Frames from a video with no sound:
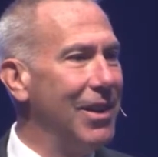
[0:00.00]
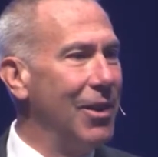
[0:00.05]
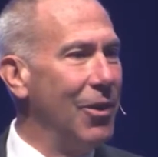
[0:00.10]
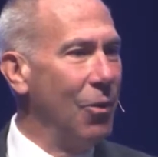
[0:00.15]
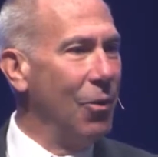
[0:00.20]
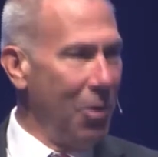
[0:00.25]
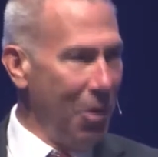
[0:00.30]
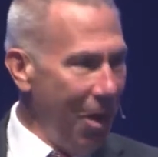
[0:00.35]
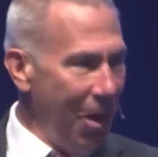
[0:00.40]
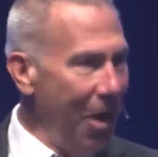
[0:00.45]

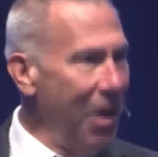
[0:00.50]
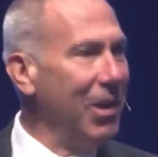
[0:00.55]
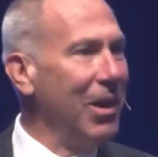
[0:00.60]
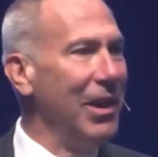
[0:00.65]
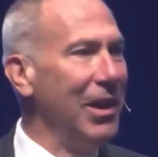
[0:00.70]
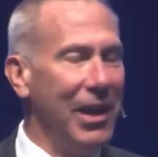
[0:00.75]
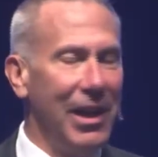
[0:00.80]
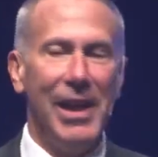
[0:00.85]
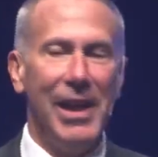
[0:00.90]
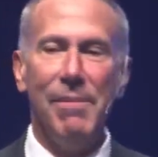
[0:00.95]
We're all a
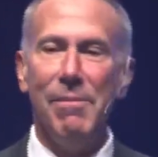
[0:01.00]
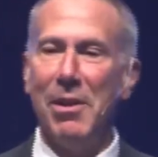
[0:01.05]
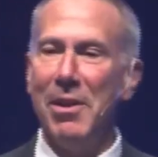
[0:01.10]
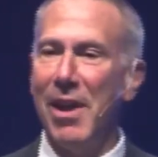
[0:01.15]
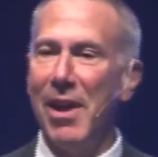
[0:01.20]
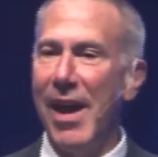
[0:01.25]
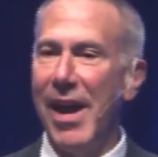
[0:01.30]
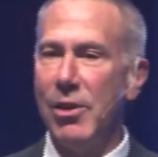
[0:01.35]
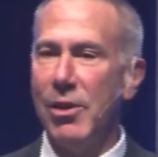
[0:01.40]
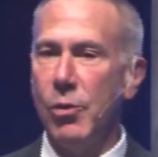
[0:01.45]
little
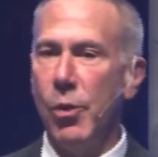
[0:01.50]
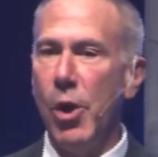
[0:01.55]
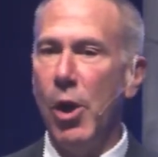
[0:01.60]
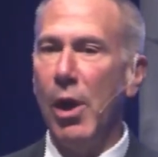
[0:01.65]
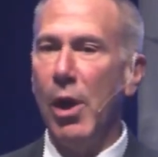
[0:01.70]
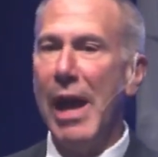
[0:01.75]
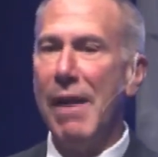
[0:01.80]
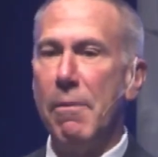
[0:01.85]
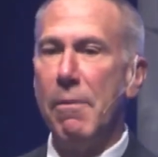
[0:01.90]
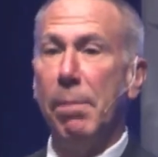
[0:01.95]
hypnotized. We all
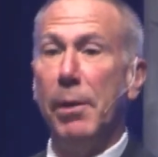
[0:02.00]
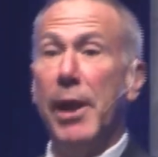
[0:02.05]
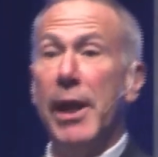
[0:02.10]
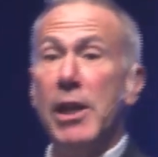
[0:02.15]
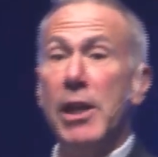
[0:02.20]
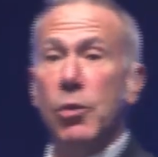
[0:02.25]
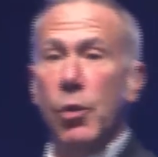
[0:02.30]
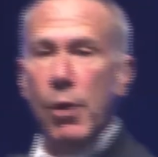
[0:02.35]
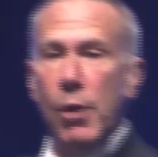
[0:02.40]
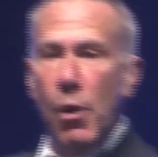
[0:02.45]
have a
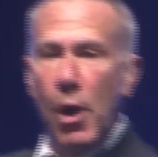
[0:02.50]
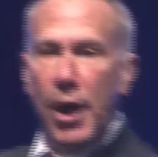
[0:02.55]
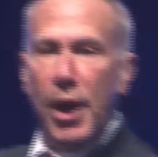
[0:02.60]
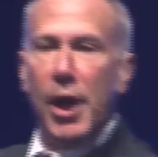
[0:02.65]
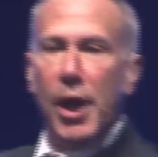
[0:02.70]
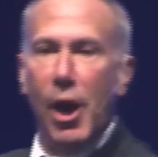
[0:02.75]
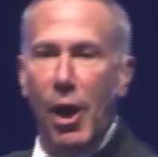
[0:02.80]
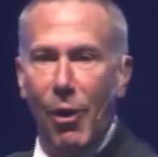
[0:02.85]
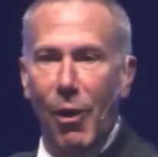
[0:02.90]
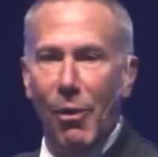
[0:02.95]
place we want to
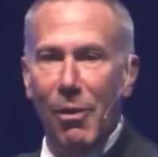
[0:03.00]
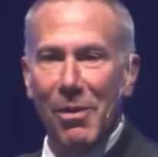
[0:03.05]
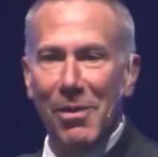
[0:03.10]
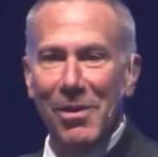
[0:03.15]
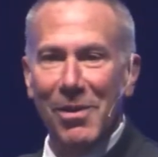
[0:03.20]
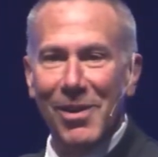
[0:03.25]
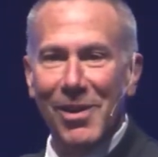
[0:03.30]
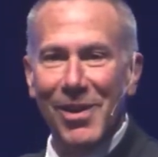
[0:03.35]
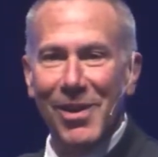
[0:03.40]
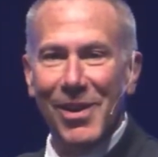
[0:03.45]
go,
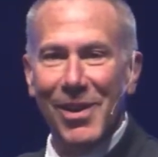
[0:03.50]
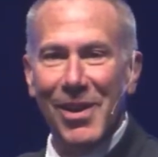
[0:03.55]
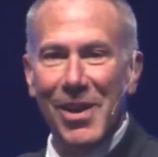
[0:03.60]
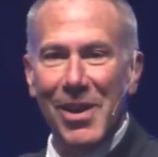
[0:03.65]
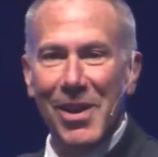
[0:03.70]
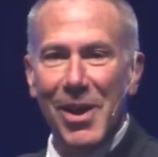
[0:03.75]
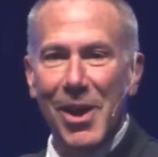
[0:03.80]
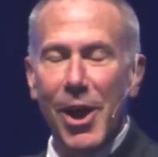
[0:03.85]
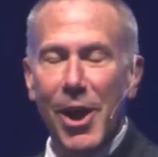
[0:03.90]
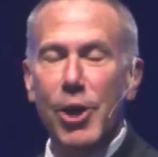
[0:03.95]

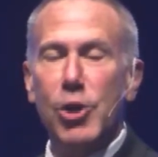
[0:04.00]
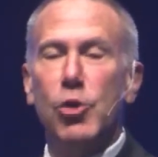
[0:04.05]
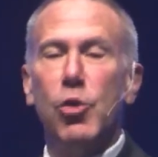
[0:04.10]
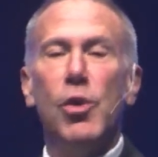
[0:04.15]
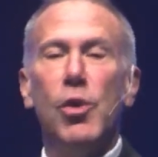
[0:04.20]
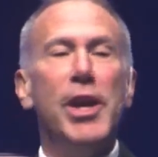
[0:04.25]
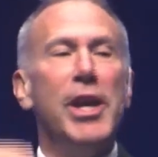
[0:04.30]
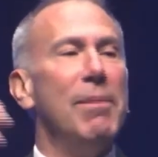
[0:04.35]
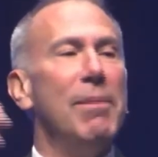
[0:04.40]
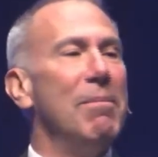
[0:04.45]
a
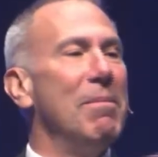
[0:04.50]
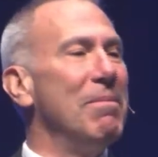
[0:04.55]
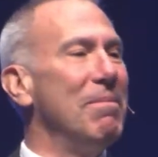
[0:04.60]
dream.